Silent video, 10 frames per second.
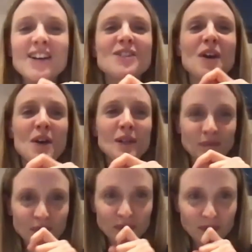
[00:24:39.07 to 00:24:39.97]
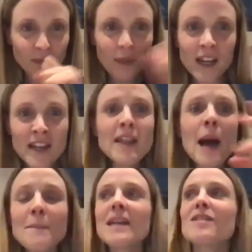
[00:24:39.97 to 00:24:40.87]
So in
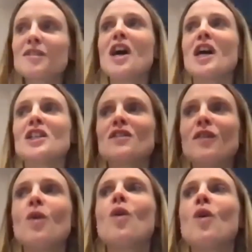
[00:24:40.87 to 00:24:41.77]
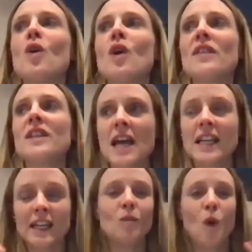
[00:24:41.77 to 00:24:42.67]
that big search for
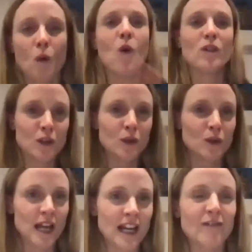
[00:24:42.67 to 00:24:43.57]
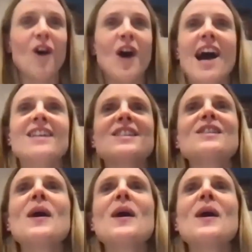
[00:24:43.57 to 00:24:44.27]
what was called Danny Rojas,